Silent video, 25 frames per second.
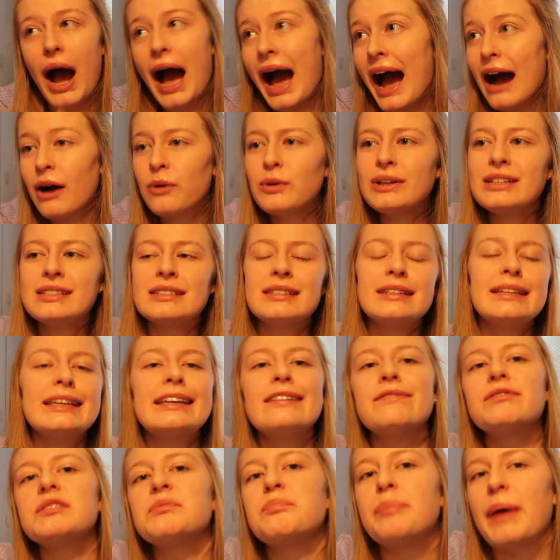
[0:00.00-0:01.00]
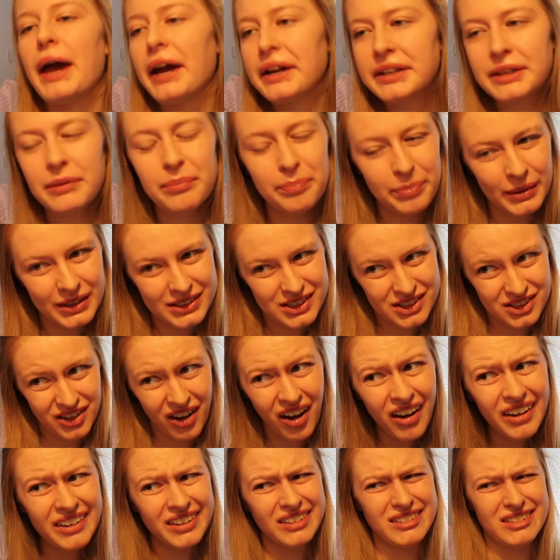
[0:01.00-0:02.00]
how is it even backed up by
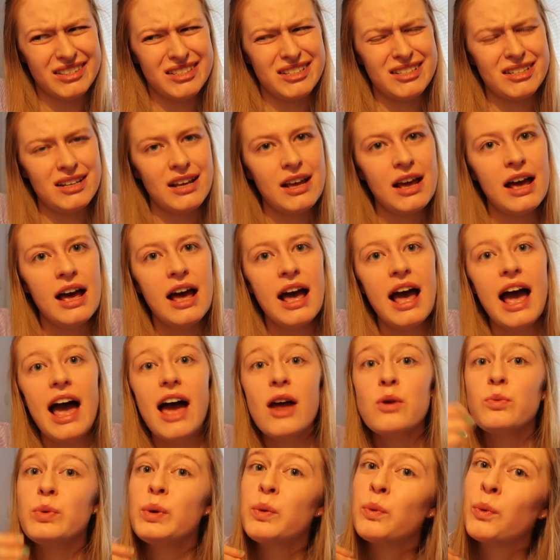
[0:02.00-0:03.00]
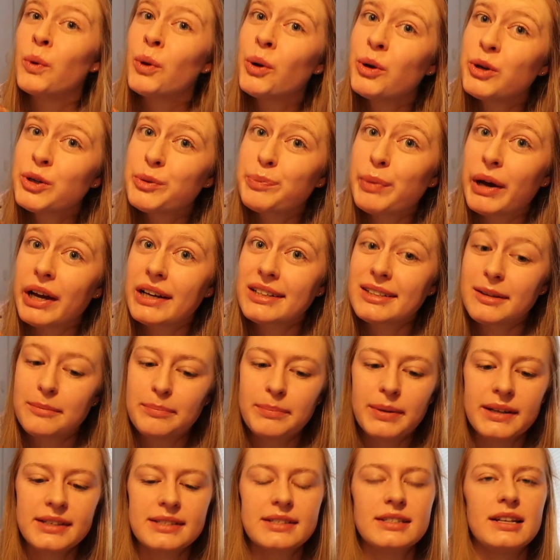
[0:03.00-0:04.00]
science? And we weren't backed
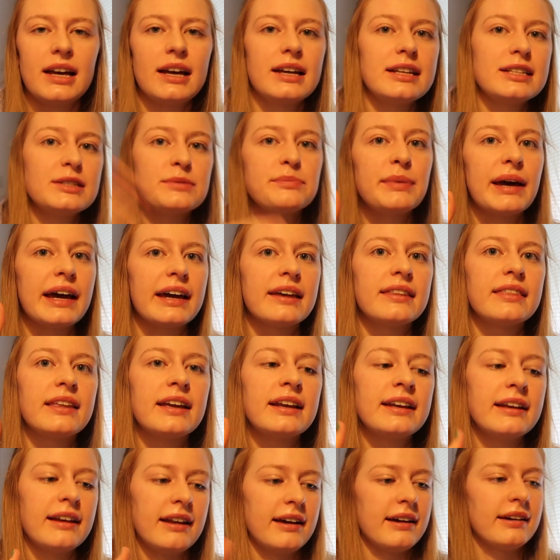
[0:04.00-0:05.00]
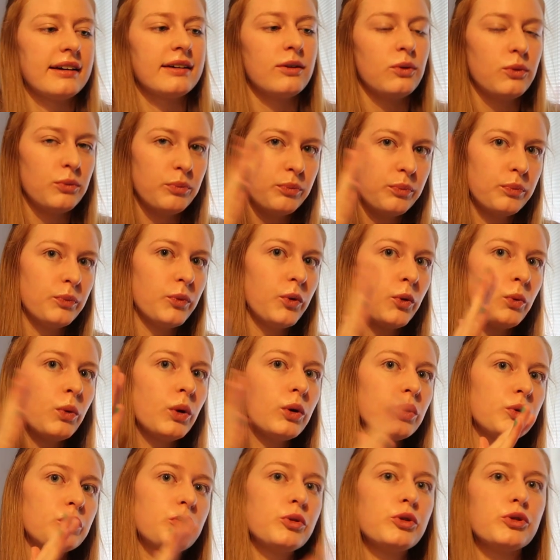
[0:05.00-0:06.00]
up by science back then, like
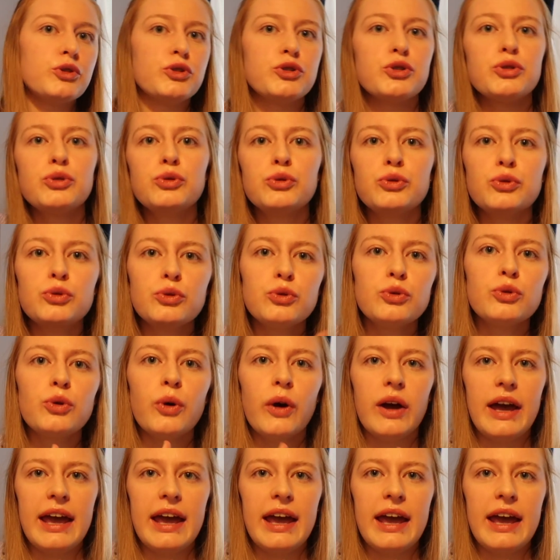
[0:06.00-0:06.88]
World War II